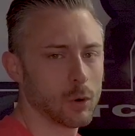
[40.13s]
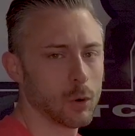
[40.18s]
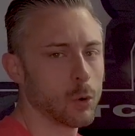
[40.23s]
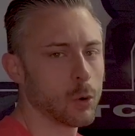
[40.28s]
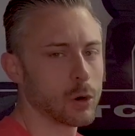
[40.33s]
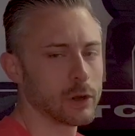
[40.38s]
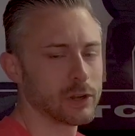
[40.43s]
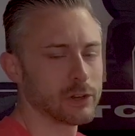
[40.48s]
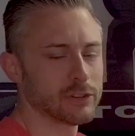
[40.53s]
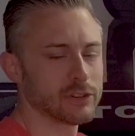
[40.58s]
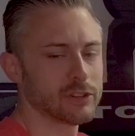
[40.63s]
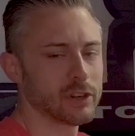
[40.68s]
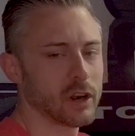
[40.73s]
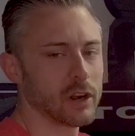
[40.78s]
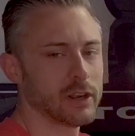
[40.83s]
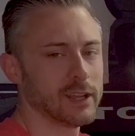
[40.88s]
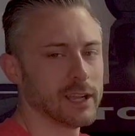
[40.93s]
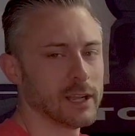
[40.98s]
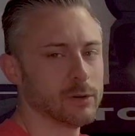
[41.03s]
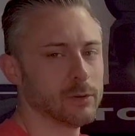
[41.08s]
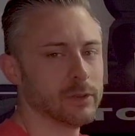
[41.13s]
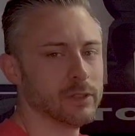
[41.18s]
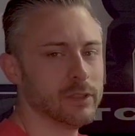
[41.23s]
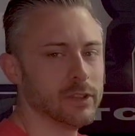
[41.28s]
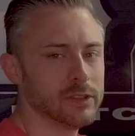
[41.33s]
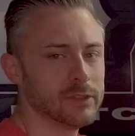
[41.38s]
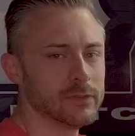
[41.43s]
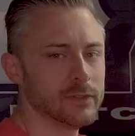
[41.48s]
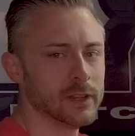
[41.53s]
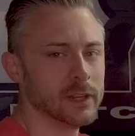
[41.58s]
or you're starting out with
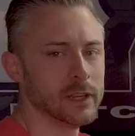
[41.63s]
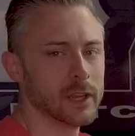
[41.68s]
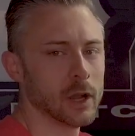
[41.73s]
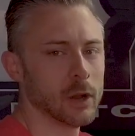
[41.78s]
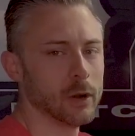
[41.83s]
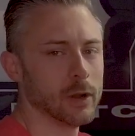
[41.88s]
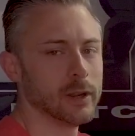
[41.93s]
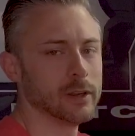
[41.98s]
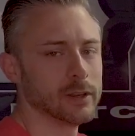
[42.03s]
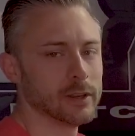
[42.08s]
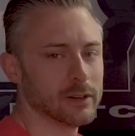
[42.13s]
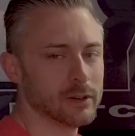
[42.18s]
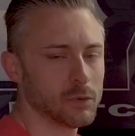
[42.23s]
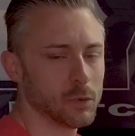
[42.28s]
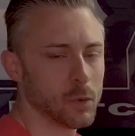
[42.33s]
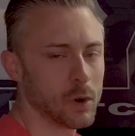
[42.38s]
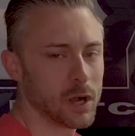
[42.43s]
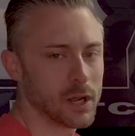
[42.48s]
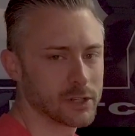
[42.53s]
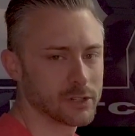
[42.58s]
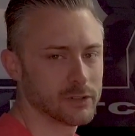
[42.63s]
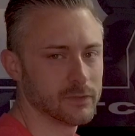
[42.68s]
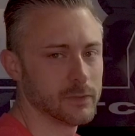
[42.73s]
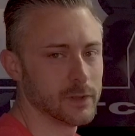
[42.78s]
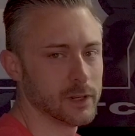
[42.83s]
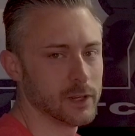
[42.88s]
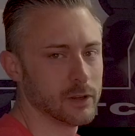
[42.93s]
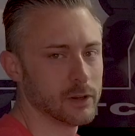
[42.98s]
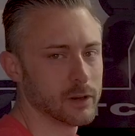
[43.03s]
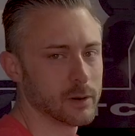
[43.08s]
this video and didn't watch
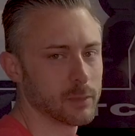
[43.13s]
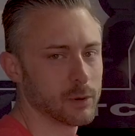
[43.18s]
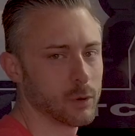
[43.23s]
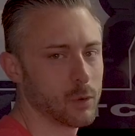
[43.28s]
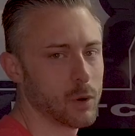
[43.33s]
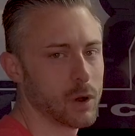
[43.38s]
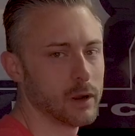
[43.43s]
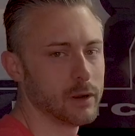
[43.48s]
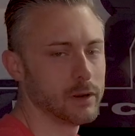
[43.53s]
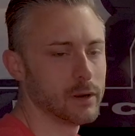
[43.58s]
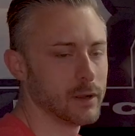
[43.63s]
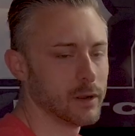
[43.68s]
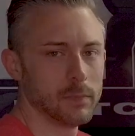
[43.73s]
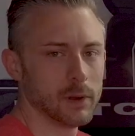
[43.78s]
video number 1.